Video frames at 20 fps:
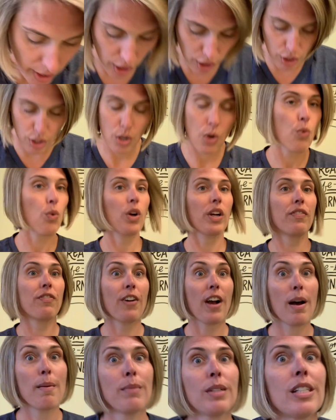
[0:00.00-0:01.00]
So we've
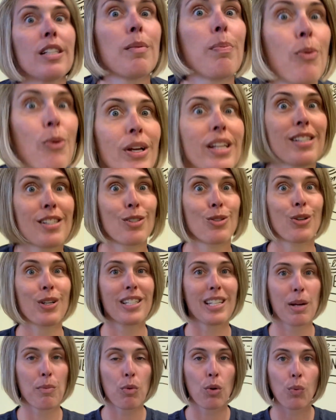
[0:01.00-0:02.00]
come to the point in story
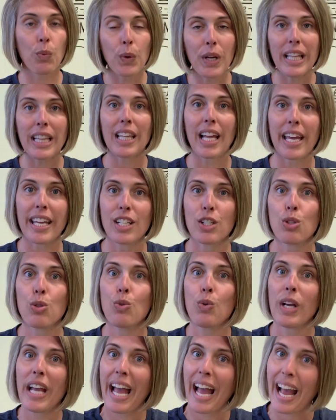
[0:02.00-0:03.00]
time where we like
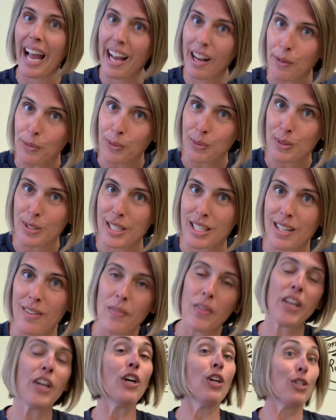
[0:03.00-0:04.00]
to count.
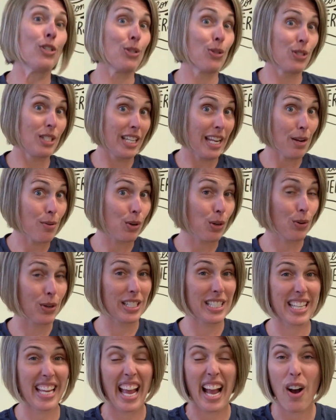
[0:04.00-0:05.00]
So today we're going
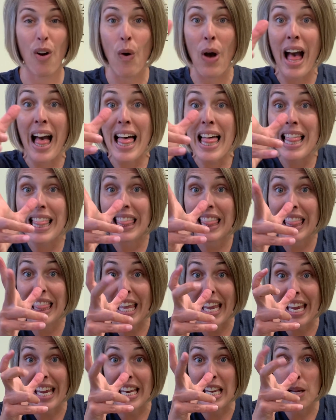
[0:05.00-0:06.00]
to count
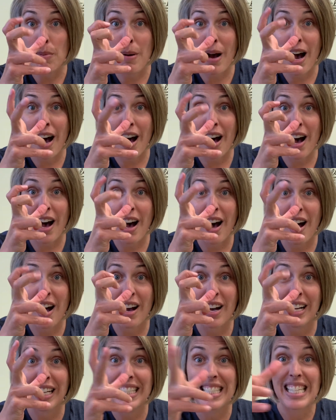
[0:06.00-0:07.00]

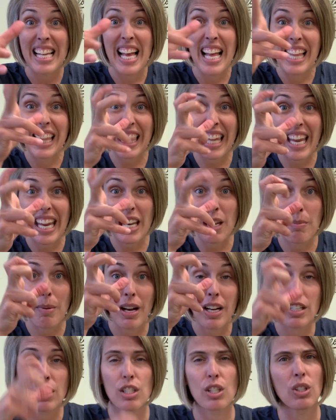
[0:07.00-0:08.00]
ladybugs.
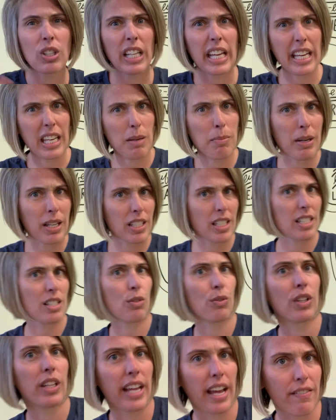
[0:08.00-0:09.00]
Ladybugs. So ladybug doesn't
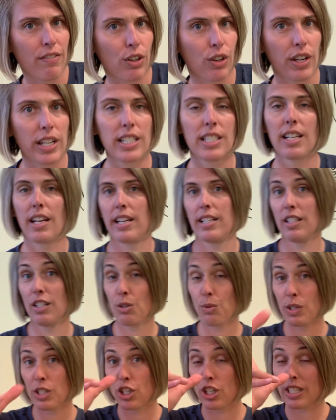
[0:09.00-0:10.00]
really have a great sign, so
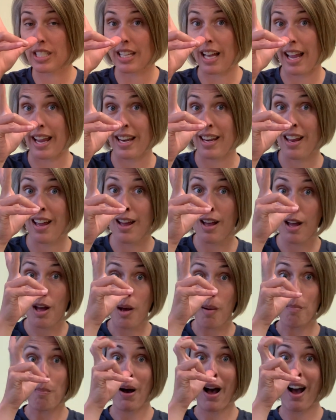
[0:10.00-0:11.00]
we just sign
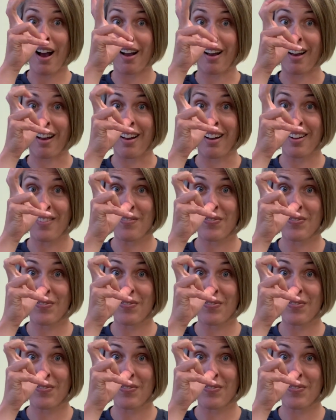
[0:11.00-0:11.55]
bug.